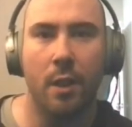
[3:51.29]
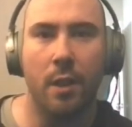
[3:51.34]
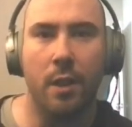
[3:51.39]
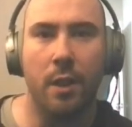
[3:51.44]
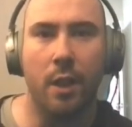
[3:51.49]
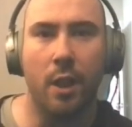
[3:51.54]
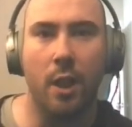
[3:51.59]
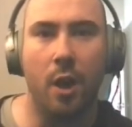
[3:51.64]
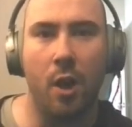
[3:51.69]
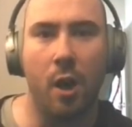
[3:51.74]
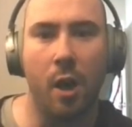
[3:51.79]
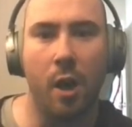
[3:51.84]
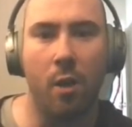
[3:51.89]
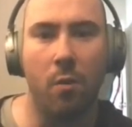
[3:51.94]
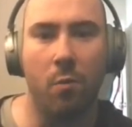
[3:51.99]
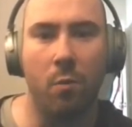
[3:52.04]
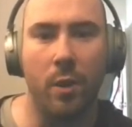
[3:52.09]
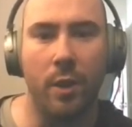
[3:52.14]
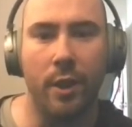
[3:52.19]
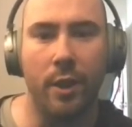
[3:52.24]
the car
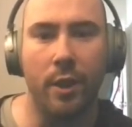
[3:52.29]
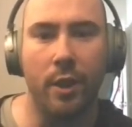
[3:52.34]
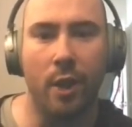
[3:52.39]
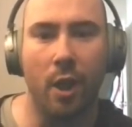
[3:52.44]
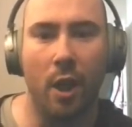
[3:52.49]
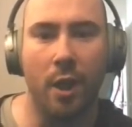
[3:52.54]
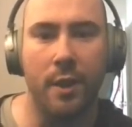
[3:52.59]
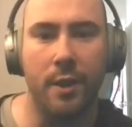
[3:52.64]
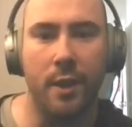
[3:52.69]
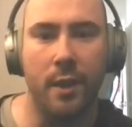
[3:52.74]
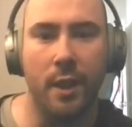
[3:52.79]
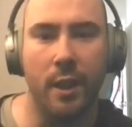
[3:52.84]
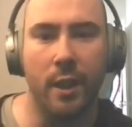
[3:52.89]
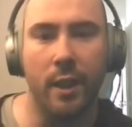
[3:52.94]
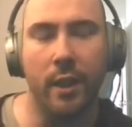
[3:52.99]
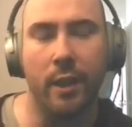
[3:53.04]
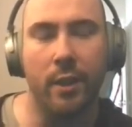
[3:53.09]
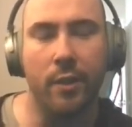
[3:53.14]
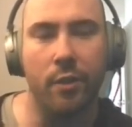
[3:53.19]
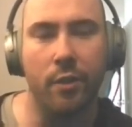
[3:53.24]
would
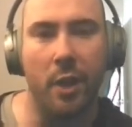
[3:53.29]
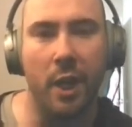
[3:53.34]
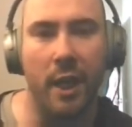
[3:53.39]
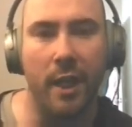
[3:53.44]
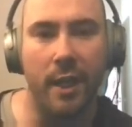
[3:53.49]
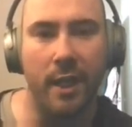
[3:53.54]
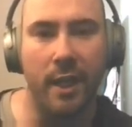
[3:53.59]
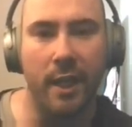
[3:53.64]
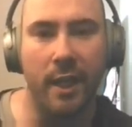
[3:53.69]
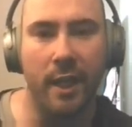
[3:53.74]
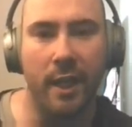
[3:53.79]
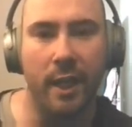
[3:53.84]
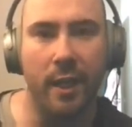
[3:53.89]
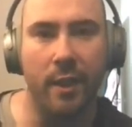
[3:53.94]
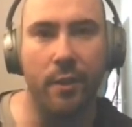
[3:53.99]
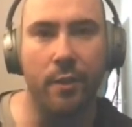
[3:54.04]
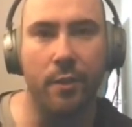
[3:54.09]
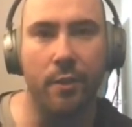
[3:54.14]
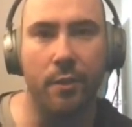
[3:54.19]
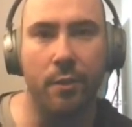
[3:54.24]
constantly try to get
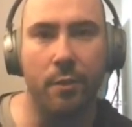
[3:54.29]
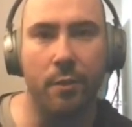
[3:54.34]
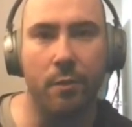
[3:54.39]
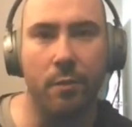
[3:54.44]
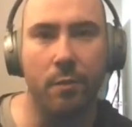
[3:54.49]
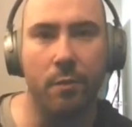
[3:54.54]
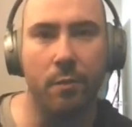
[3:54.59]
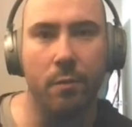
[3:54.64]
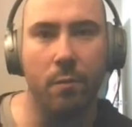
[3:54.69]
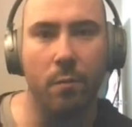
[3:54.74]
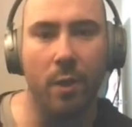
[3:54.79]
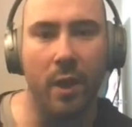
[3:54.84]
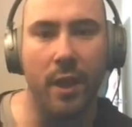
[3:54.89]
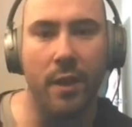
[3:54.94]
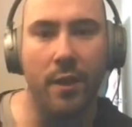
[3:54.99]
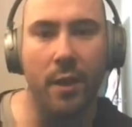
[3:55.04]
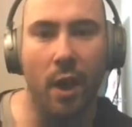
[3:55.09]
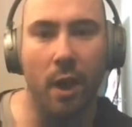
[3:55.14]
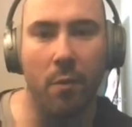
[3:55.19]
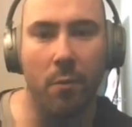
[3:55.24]
into what
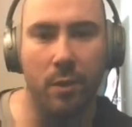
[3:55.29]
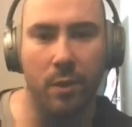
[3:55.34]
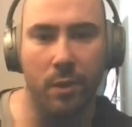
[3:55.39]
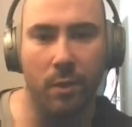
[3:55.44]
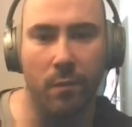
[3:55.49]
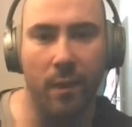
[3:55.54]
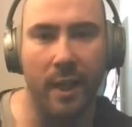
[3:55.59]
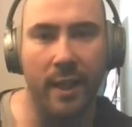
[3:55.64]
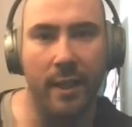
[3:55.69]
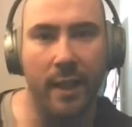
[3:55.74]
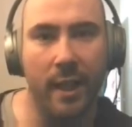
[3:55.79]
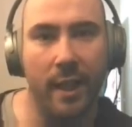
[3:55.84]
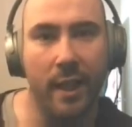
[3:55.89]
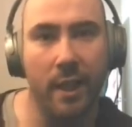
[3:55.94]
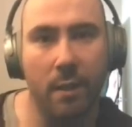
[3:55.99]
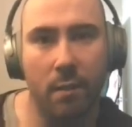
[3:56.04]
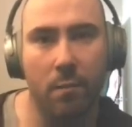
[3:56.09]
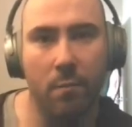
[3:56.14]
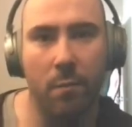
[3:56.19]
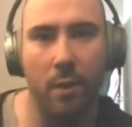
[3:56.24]
it thought was the right lane,